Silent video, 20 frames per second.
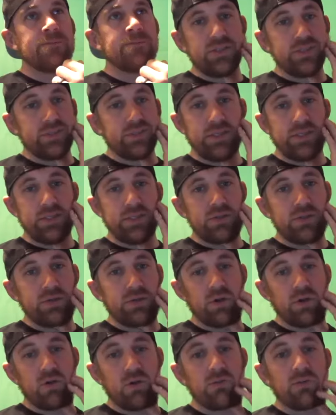just it took
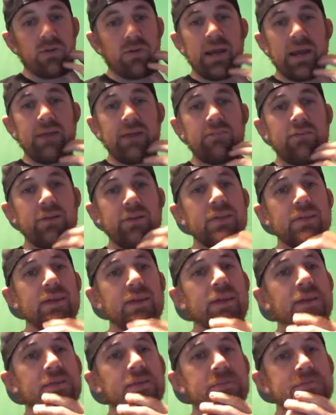over
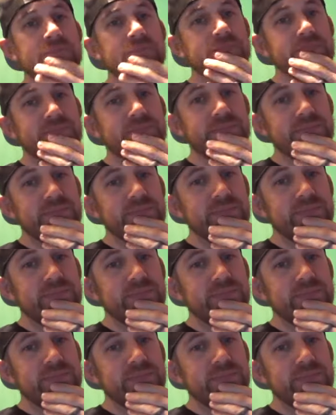everything. Oh,